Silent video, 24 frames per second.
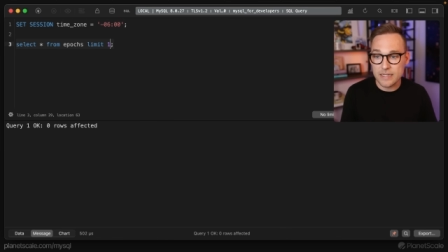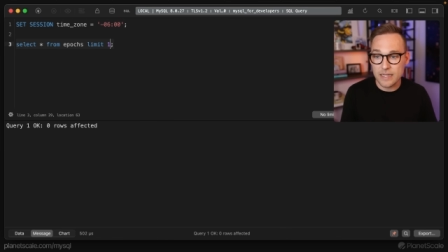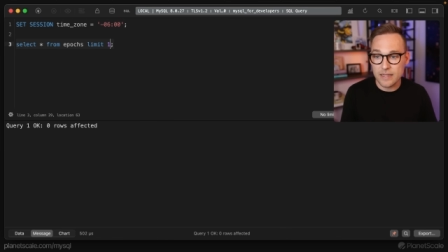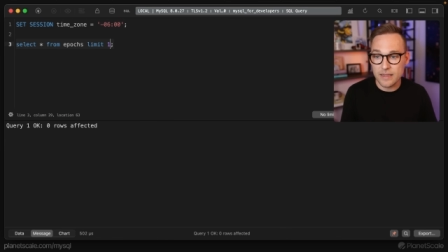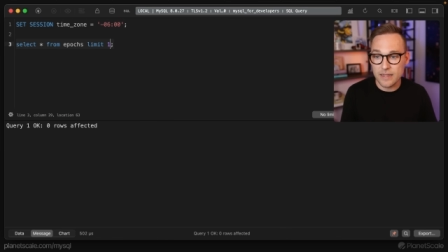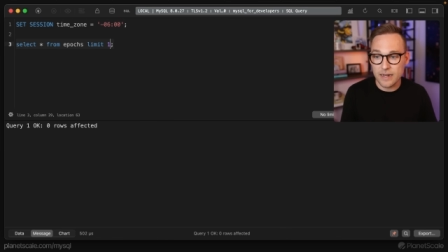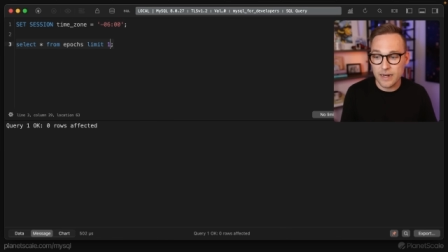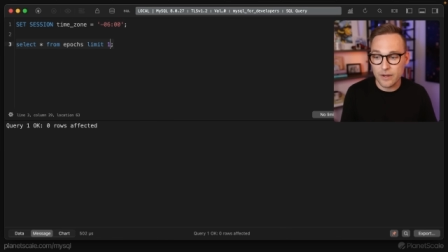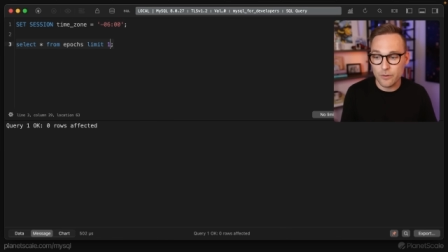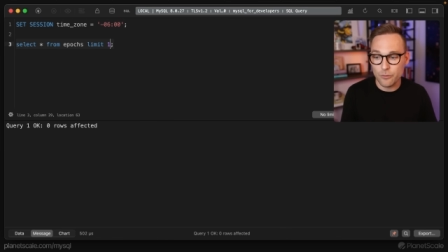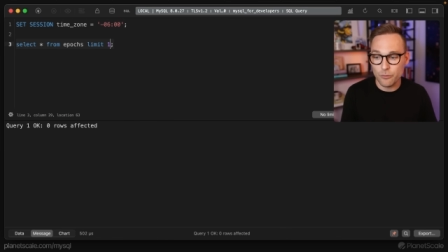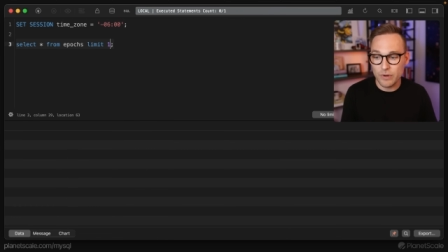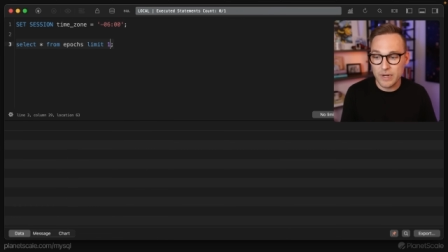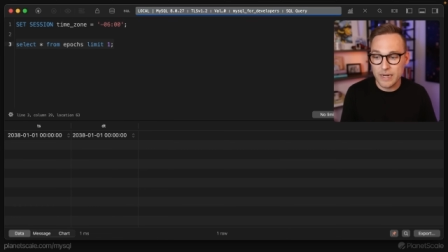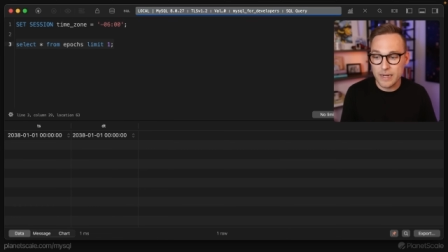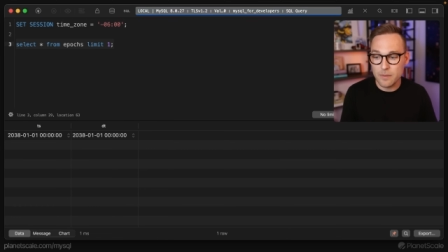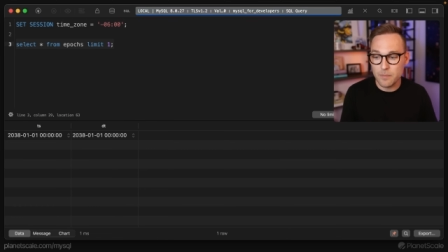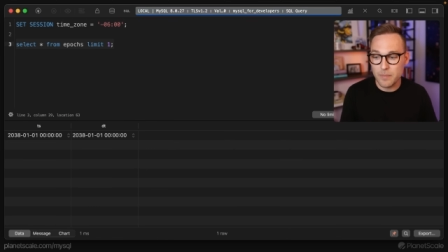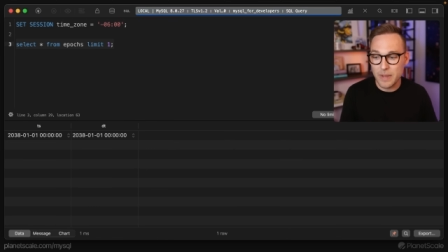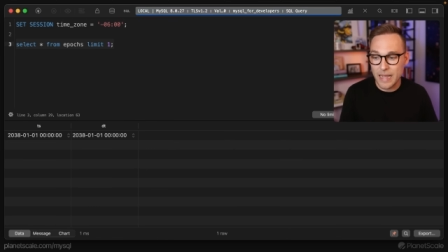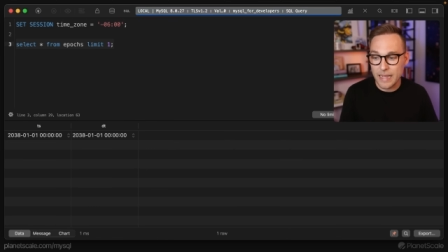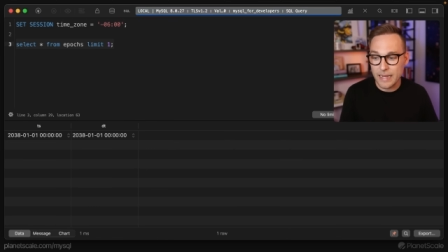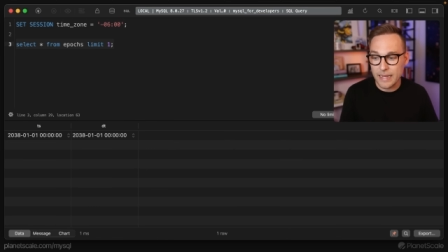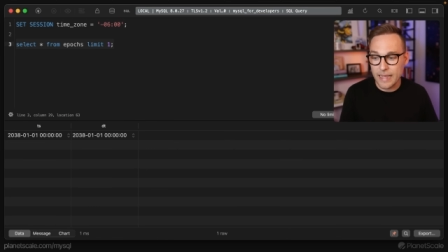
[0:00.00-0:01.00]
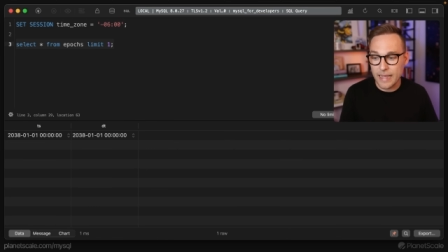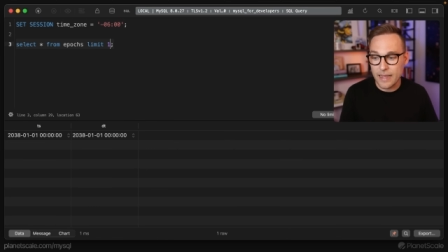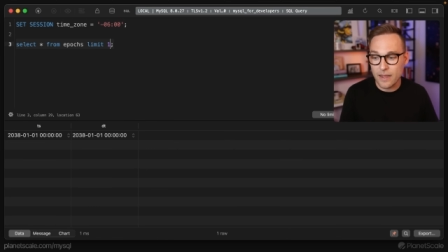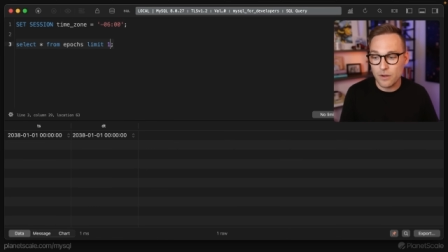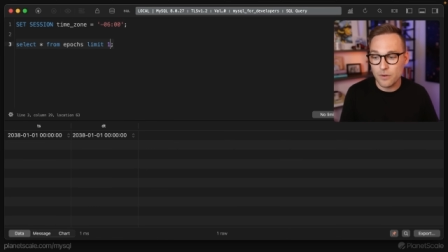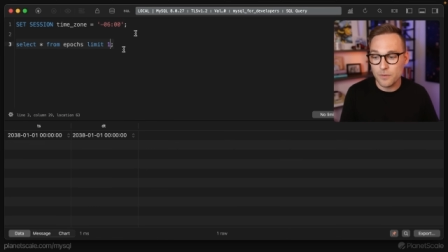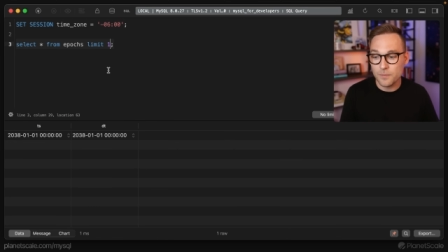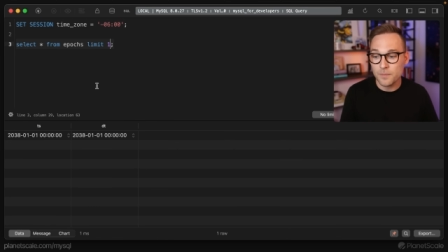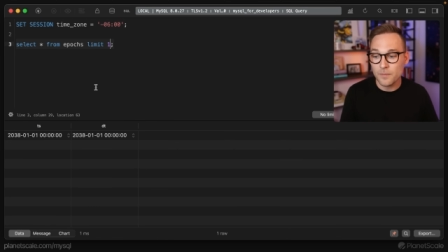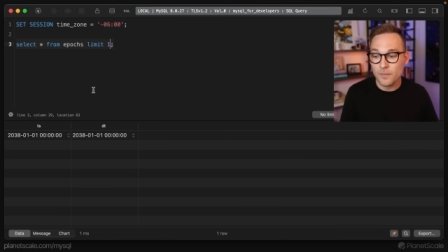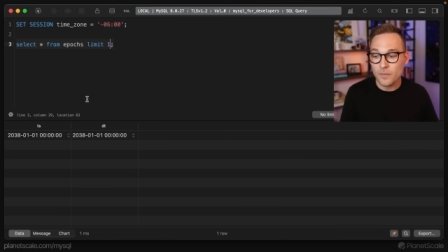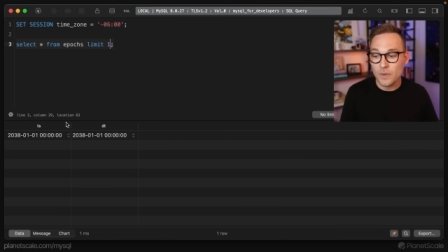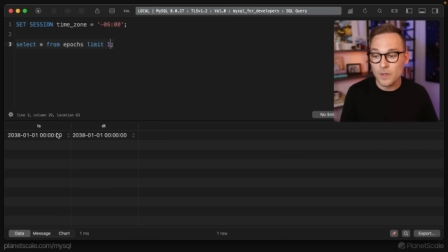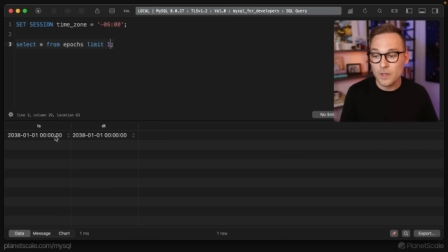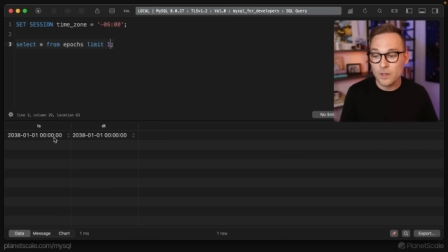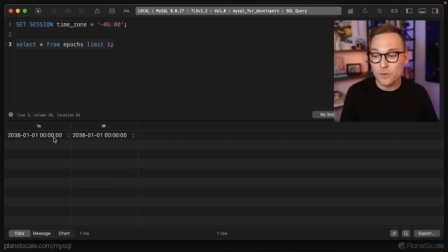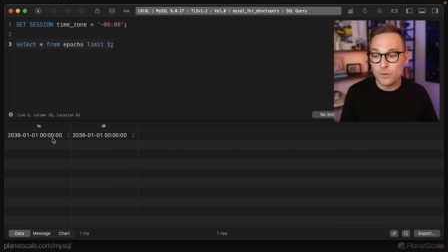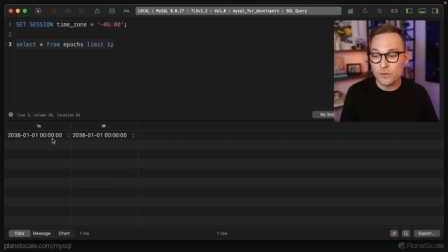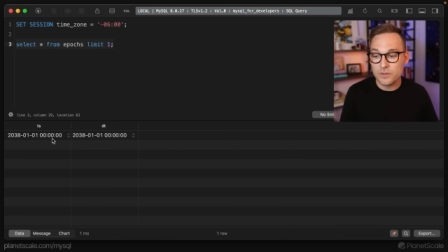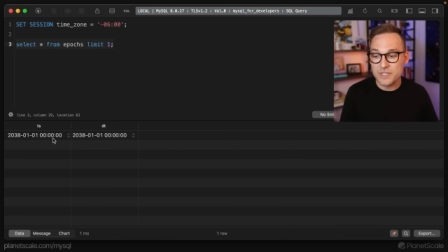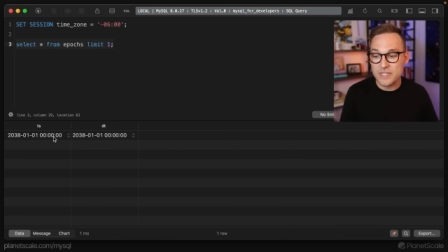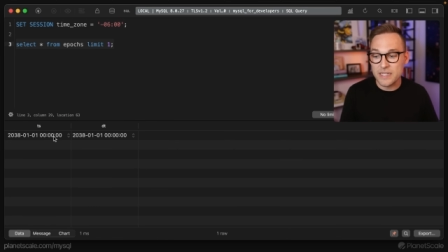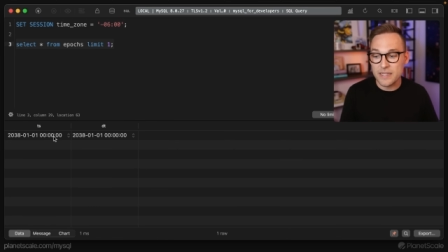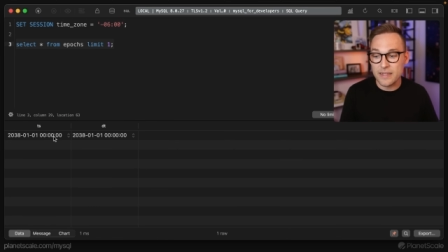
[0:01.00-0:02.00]
and then I read it back out,
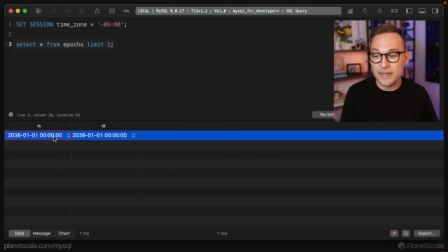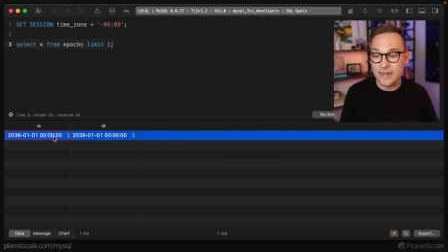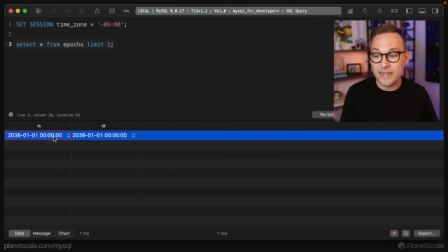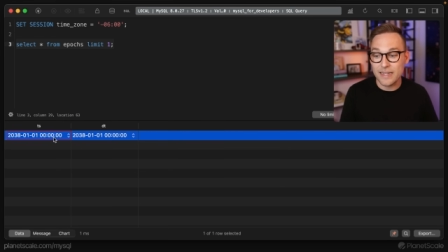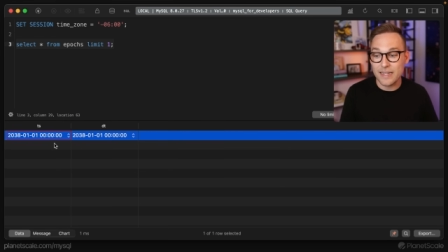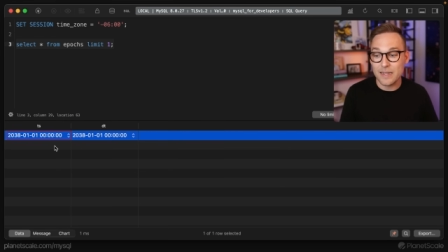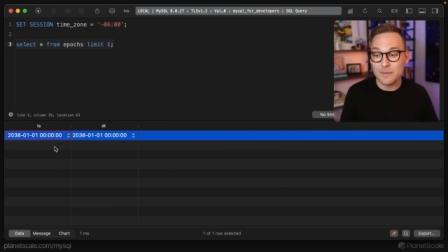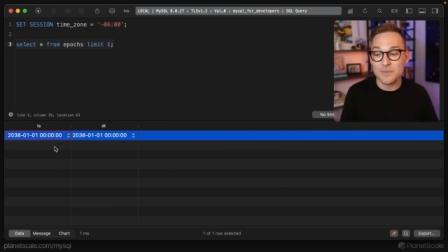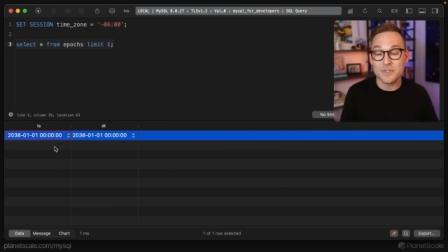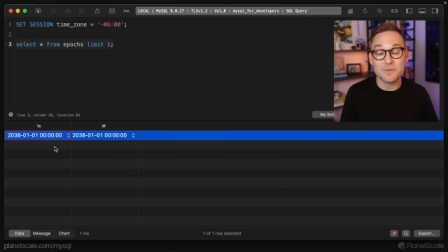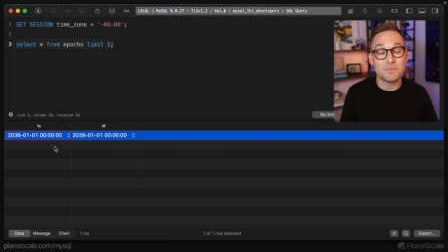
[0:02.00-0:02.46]
you'll see that it comes